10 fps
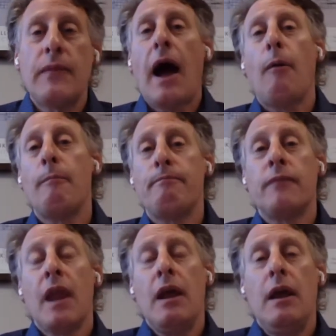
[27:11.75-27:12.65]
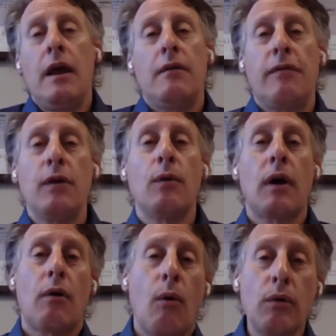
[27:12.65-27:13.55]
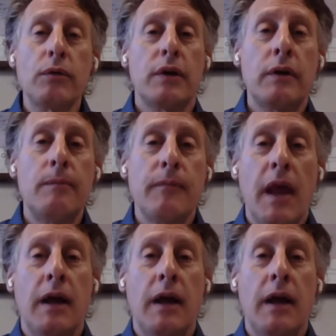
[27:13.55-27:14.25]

Now, if you are older